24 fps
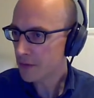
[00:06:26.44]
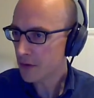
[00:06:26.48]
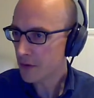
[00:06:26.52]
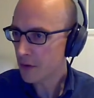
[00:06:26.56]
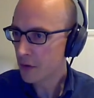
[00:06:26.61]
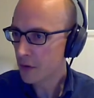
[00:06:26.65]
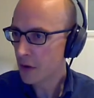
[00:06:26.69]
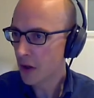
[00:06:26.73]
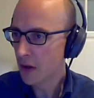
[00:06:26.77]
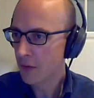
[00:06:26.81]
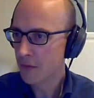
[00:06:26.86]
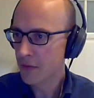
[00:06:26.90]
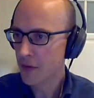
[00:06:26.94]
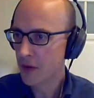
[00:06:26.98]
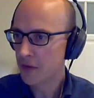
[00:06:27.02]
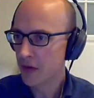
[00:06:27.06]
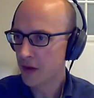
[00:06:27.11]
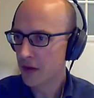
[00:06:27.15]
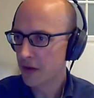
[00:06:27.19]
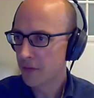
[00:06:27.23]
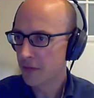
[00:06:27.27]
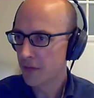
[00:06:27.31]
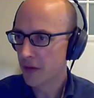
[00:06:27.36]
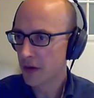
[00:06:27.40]
confidence
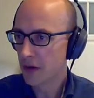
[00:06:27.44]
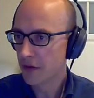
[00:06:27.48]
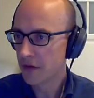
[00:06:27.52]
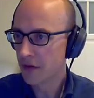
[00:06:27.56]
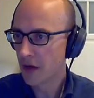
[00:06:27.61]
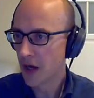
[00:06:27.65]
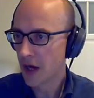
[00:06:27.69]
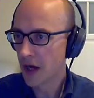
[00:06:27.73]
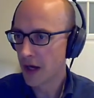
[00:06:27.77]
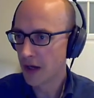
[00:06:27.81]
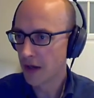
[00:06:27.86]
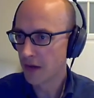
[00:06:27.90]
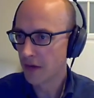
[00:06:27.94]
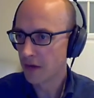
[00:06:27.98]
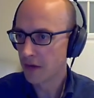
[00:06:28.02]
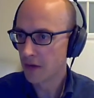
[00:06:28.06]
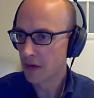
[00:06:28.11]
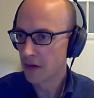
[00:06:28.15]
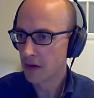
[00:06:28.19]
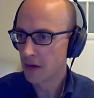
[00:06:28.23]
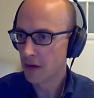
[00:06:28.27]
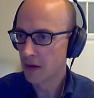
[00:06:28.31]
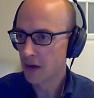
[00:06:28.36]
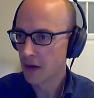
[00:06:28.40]
interval is the
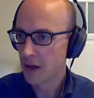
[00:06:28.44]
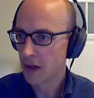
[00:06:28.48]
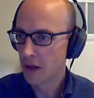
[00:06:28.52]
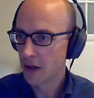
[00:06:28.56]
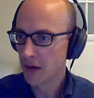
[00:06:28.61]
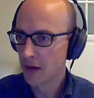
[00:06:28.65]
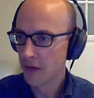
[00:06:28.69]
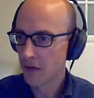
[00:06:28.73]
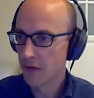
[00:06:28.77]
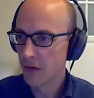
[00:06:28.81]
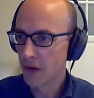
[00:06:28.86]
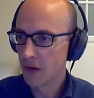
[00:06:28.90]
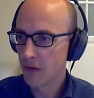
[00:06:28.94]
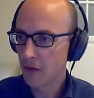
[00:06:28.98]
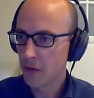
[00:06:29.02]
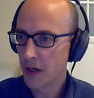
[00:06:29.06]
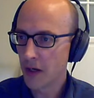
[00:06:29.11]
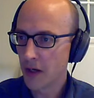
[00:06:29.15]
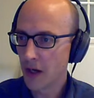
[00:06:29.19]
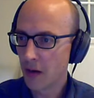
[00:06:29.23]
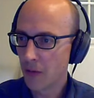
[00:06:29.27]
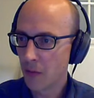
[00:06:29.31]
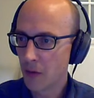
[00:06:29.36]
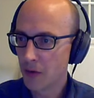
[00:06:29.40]
highest, and then it says,
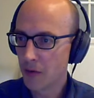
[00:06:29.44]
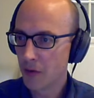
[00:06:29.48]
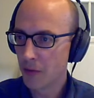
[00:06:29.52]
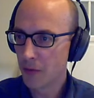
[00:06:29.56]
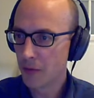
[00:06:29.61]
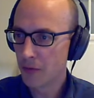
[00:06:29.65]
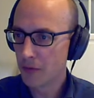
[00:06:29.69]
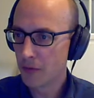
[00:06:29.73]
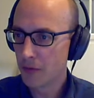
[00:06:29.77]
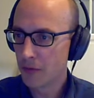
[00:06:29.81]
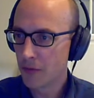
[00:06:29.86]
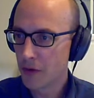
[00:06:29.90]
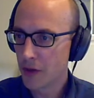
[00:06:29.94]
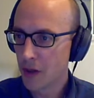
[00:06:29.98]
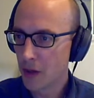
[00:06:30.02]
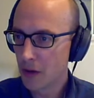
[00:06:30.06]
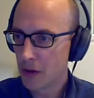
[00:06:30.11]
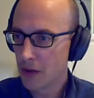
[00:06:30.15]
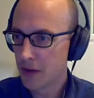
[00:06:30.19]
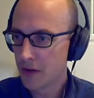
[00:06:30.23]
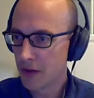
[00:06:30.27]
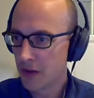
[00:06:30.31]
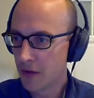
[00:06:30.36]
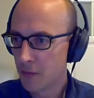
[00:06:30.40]
okay, I want to
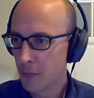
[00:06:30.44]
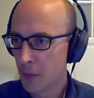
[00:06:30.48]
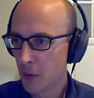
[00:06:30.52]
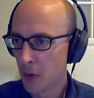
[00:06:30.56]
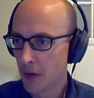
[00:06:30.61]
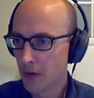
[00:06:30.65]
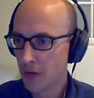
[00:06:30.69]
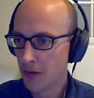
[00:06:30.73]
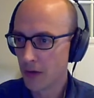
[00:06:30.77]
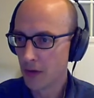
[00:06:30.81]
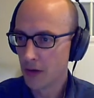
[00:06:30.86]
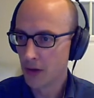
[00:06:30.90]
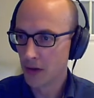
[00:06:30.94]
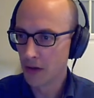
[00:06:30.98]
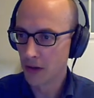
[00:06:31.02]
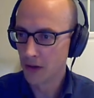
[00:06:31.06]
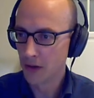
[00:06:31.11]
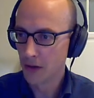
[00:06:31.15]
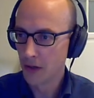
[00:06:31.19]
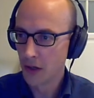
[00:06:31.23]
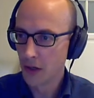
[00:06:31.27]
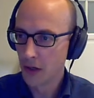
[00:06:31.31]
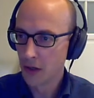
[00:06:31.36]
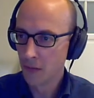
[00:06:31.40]
calculate this point, and then it
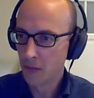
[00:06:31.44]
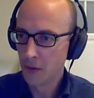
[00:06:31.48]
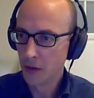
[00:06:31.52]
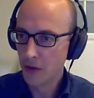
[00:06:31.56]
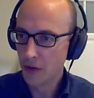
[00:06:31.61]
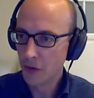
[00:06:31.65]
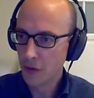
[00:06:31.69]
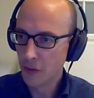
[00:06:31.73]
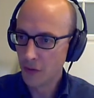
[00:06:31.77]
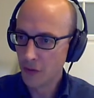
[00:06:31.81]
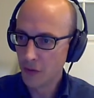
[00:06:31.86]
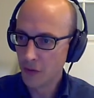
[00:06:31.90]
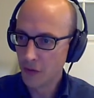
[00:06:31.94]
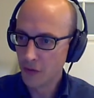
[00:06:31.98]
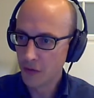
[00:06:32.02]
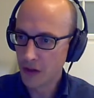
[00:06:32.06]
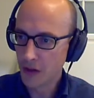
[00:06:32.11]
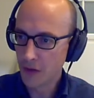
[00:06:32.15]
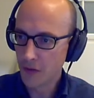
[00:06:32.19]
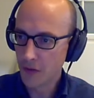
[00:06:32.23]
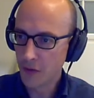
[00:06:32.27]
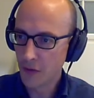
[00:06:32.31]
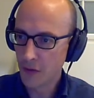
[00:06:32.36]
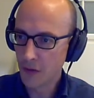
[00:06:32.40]
reduces the
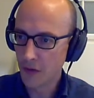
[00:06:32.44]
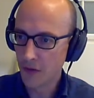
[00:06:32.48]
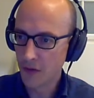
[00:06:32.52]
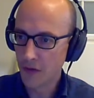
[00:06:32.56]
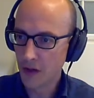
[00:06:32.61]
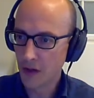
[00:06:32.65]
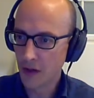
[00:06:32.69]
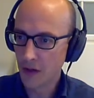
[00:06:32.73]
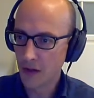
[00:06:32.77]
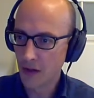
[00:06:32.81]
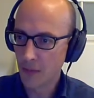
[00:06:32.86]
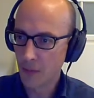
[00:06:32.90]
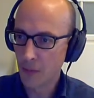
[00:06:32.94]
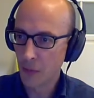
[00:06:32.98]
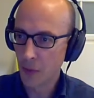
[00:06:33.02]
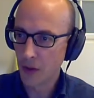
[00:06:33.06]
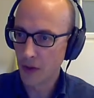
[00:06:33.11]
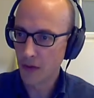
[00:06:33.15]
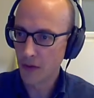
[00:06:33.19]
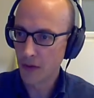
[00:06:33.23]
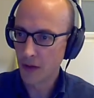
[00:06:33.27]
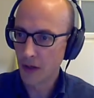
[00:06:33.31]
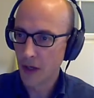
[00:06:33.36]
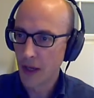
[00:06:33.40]
uncertainty at that
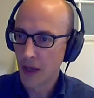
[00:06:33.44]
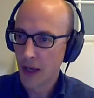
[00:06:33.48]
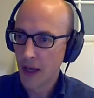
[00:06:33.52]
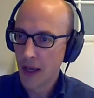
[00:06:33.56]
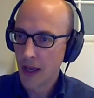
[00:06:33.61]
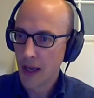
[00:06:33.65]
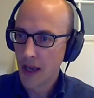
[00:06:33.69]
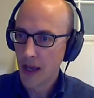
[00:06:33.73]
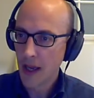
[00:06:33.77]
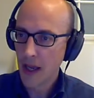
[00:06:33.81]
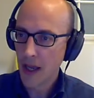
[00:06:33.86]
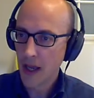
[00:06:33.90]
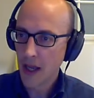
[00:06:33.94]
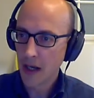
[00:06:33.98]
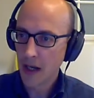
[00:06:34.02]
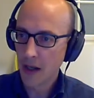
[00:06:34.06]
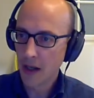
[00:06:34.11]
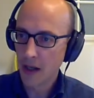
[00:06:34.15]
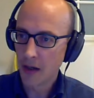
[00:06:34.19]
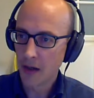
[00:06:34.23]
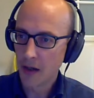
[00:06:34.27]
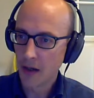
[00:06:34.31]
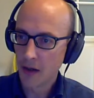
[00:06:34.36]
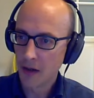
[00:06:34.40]
point, and
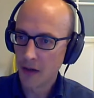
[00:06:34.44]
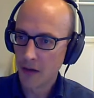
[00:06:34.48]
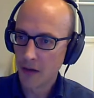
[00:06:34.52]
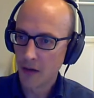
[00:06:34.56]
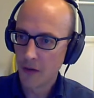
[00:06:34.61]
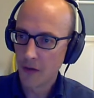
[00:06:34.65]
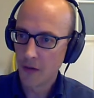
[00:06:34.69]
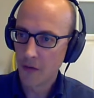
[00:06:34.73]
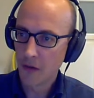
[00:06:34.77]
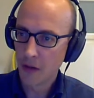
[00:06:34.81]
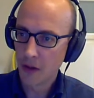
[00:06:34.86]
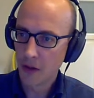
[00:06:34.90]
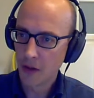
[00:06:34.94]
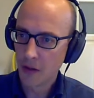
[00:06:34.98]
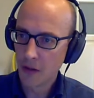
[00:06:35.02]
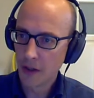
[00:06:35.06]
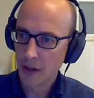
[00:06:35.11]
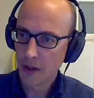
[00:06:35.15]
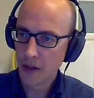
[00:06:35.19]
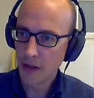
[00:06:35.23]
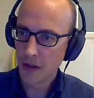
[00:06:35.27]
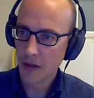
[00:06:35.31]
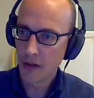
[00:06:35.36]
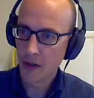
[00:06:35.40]
then
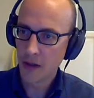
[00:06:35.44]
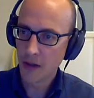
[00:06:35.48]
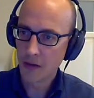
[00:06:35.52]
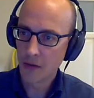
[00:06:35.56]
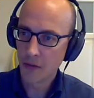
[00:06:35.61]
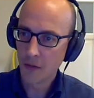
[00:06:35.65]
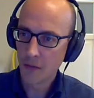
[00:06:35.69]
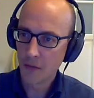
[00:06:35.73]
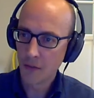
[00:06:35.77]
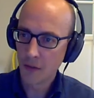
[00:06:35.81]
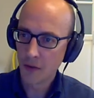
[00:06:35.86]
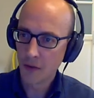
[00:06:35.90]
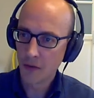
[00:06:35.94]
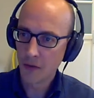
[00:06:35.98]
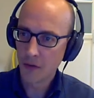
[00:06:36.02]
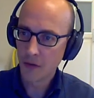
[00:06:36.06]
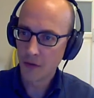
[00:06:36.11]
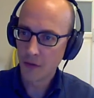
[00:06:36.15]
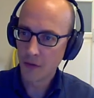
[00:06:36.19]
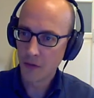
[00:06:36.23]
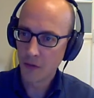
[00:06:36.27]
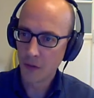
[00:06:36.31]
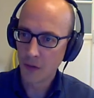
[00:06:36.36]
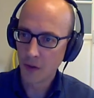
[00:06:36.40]
slowly it
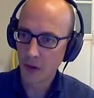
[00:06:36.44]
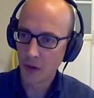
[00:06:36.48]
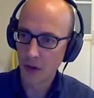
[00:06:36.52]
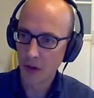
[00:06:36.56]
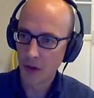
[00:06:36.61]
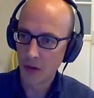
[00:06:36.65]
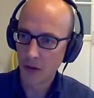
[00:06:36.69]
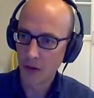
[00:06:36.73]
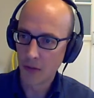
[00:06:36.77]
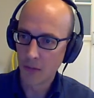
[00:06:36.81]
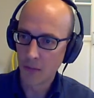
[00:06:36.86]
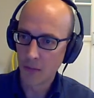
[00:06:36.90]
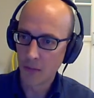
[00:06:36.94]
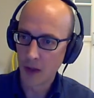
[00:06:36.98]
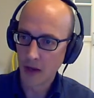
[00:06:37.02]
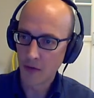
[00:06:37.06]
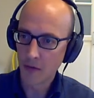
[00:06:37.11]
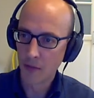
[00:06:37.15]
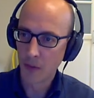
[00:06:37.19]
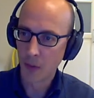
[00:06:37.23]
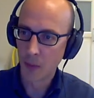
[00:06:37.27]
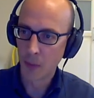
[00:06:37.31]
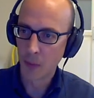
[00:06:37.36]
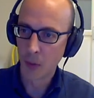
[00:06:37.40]
converges to the
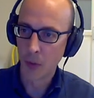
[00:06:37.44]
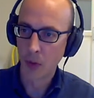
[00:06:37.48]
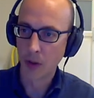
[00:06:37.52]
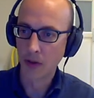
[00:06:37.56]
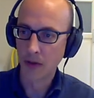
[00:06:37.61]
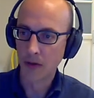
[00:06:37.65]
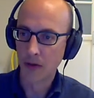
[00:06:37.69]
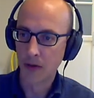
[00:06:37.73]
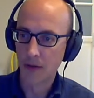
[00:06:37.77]
maximum point.